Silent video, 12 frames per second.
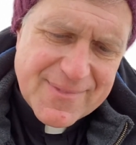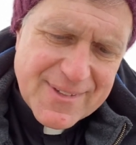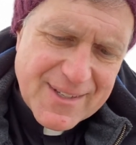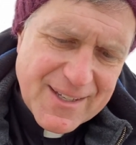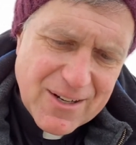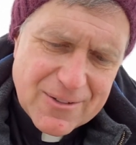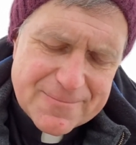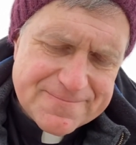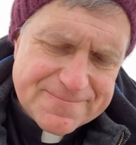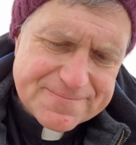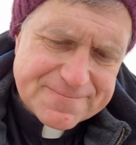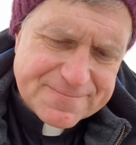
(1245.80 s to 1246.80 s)
You know,
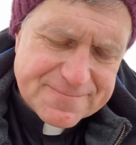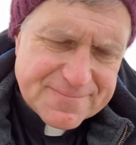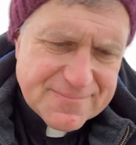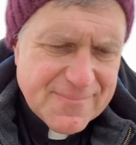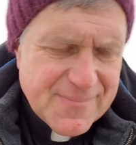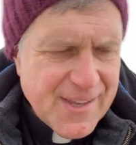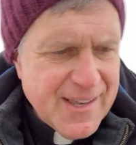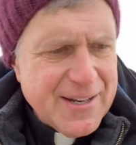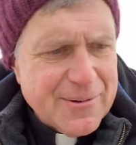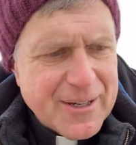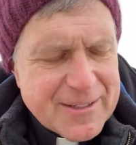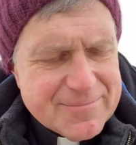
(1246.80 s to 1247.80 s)

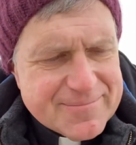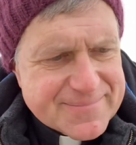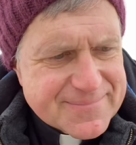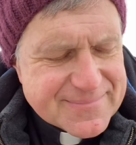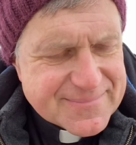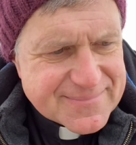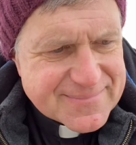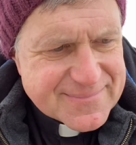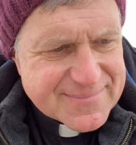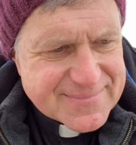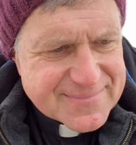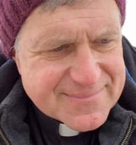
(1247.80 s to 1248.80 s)
anyway,
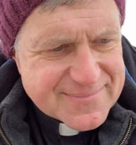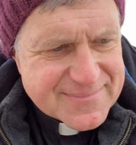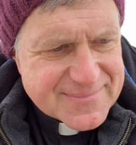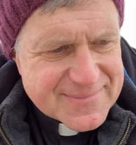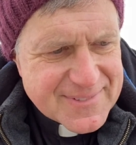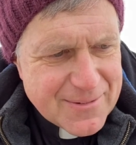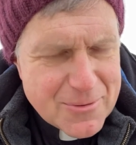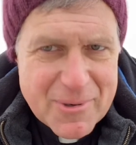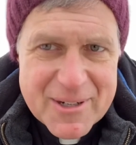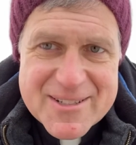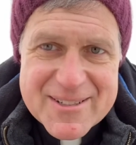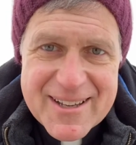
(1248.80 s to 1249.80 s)

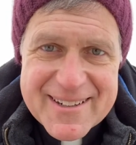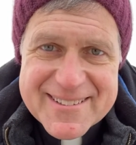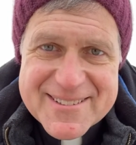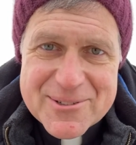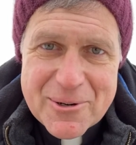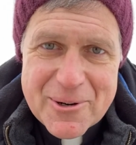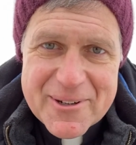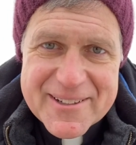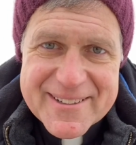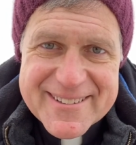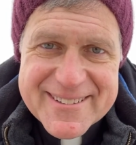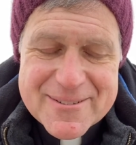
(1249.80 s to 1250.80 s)
everybody's got a story.
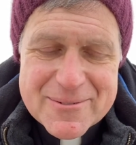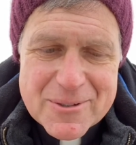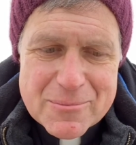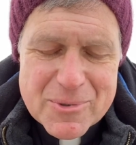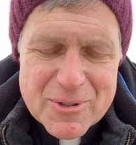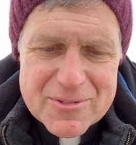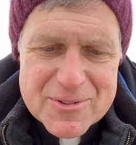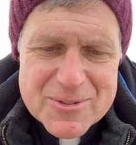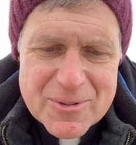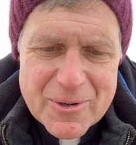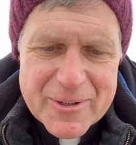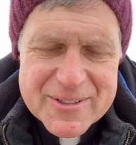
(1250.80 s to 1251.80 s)
They're beautiful
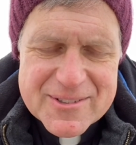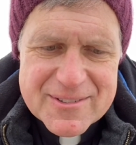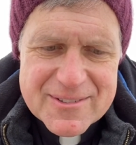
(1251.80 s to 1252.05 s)
stories.